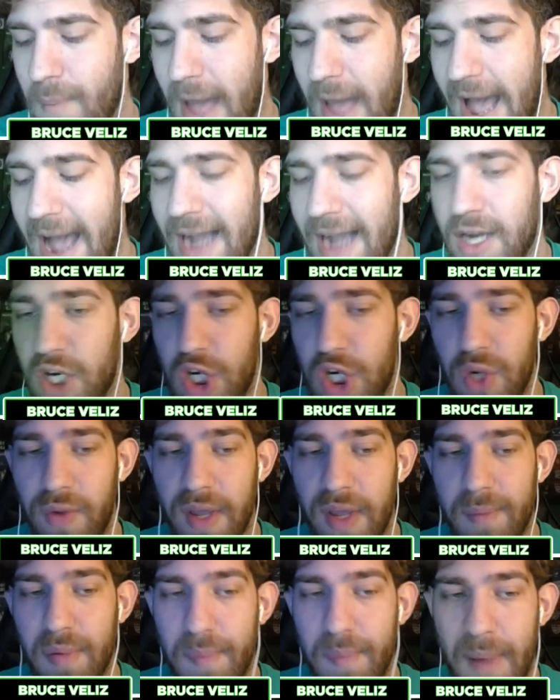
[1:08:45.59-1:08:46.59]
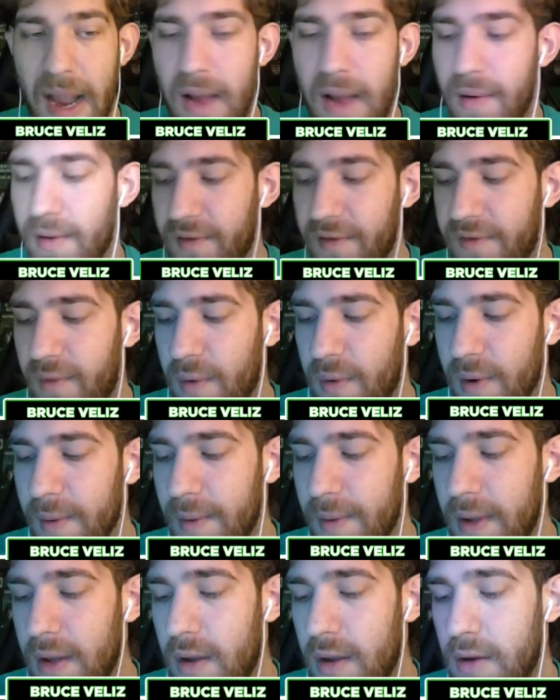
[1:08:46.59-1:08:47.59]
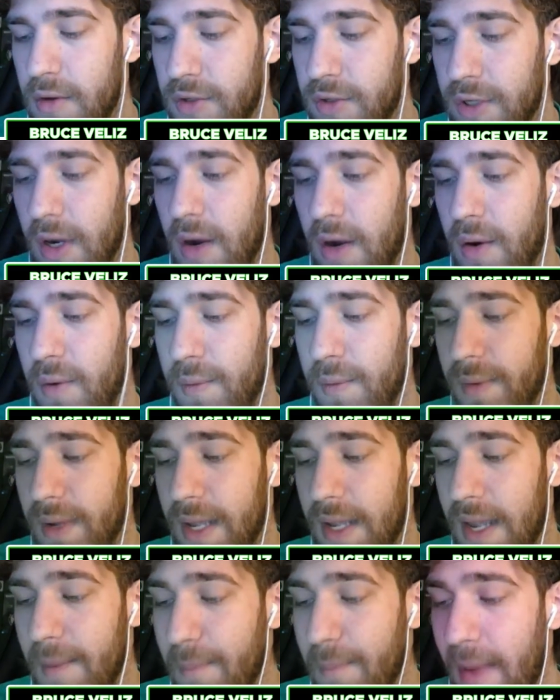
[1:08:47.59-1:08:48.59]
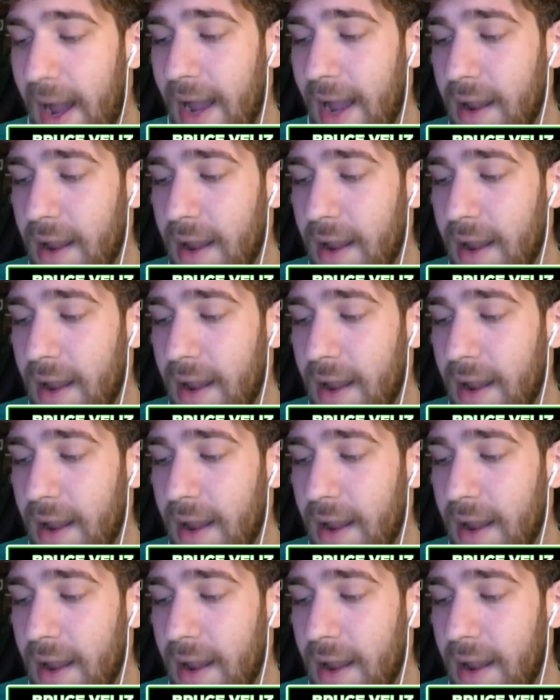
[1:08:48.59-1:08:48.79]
actually preparing for. So, in my